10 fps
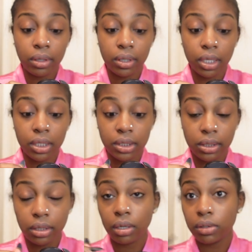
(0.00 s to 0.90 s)
that this
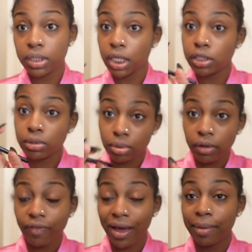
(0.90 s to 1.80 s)
look only takes
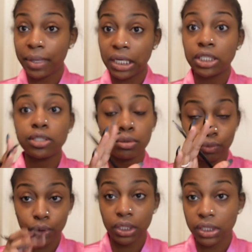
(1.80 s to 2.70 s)
25 minutes
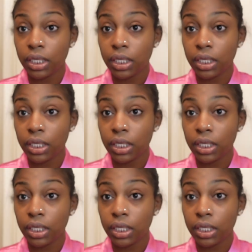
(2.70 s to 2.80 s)
with the T.